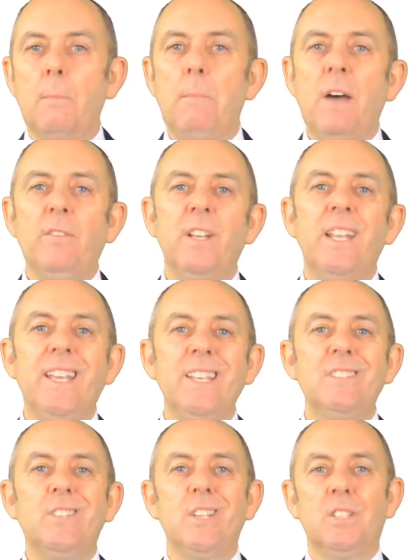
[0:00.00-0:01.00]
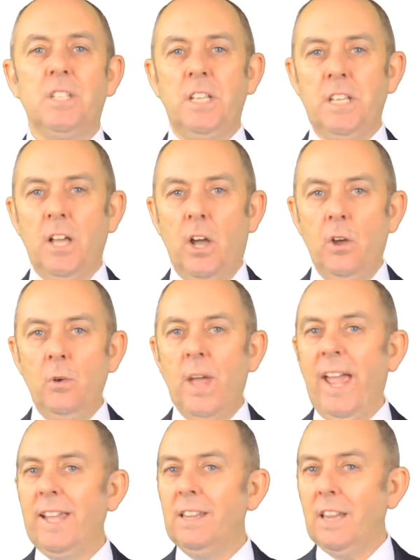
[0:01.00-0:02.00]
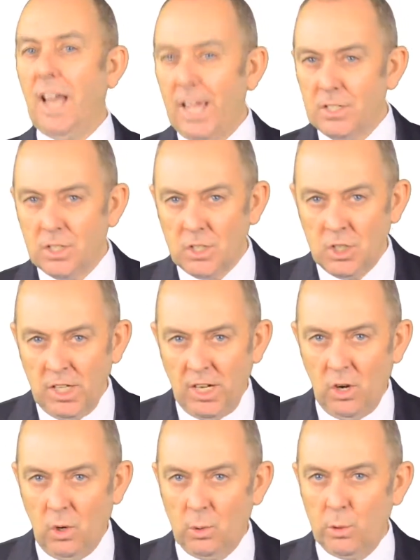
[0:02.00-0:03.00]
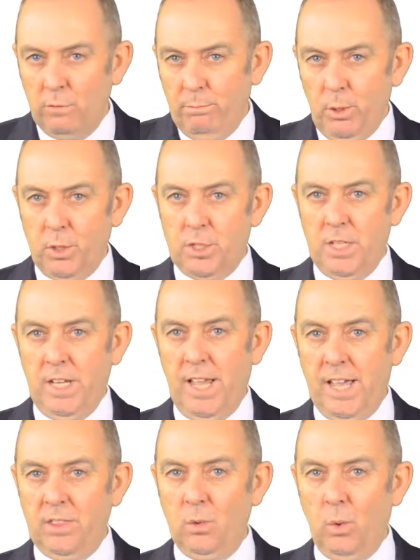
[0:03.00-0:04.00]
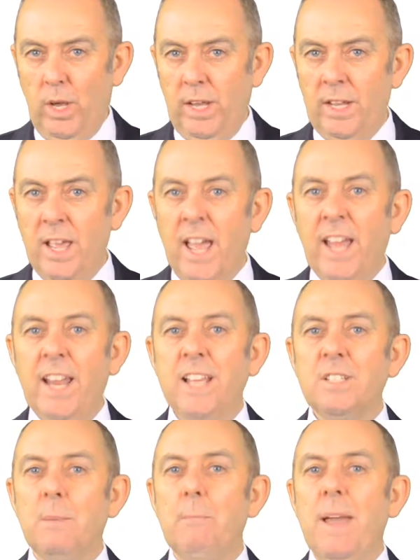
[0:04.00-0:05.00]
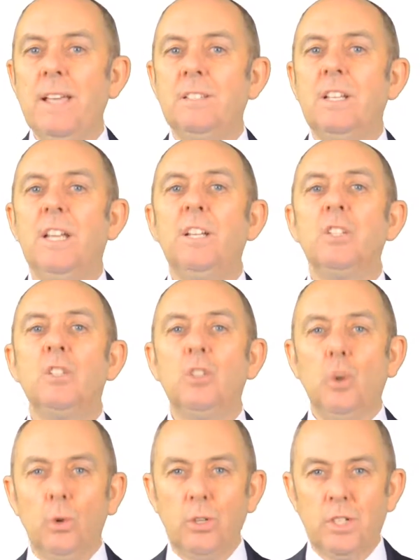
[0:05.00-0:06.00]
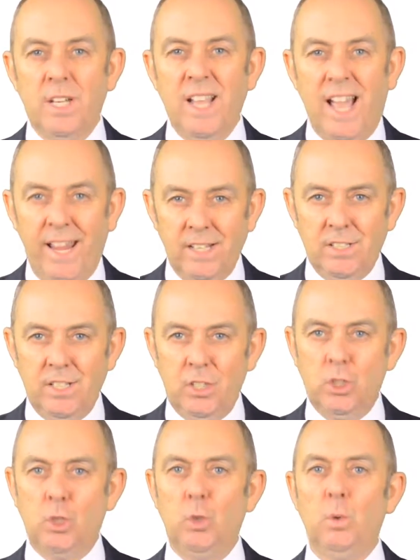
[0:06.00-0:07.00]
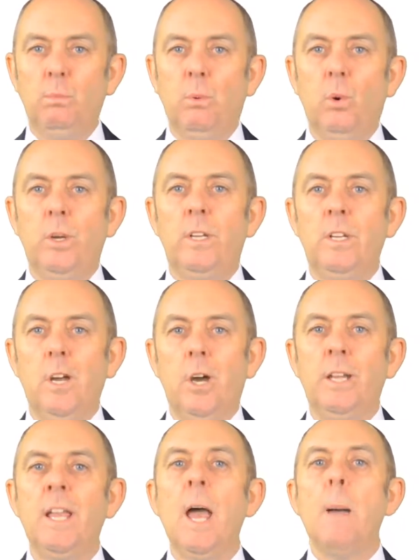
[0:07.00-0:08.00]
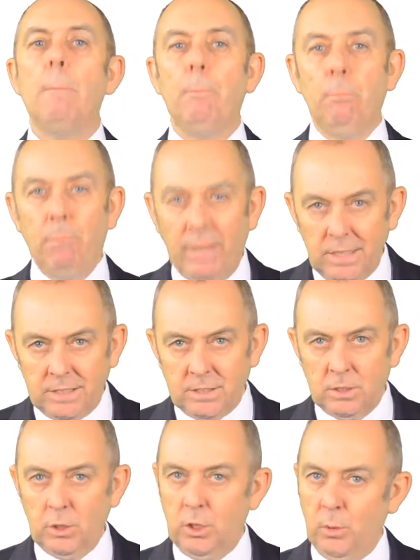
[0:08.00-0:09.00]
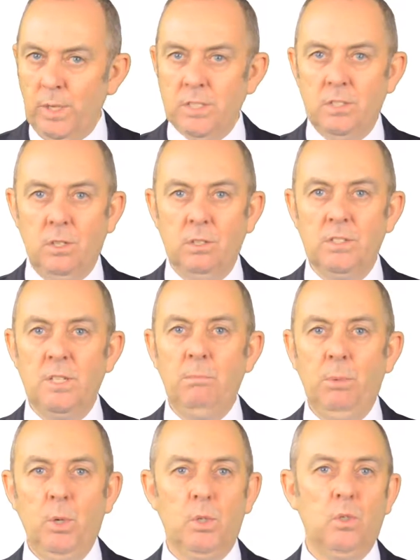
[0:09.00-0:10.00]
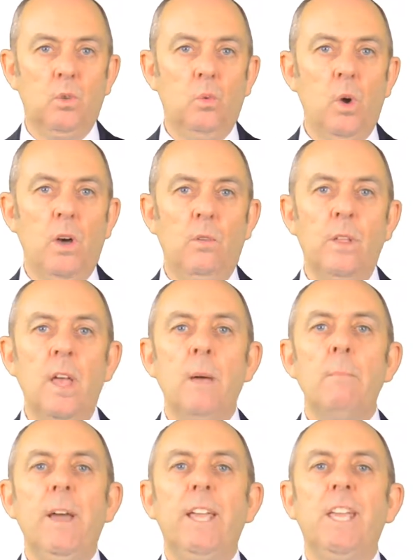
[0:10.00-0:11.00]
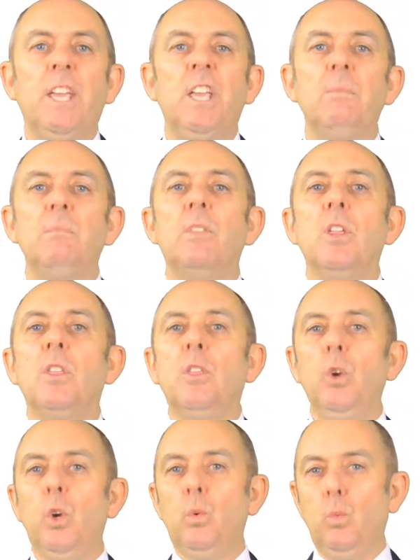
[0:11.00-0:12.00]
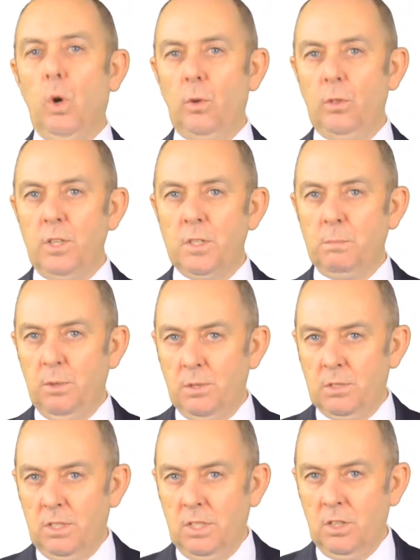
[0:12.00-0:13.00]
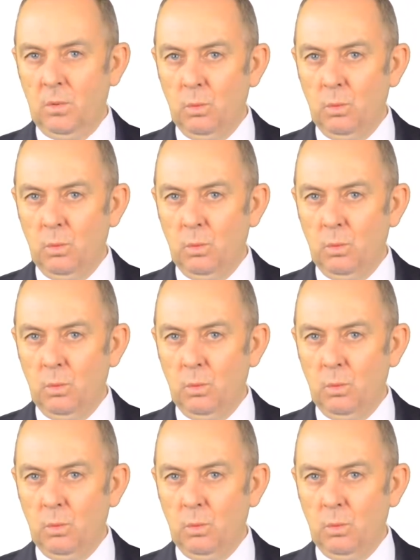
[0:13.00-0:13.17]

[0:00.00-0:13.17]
Buffett is the CEO and largest shareholder of Berkshire Hathaway and has amassed an astonishing $82.9 billion in personal wealth, making him the third wealthiest person in the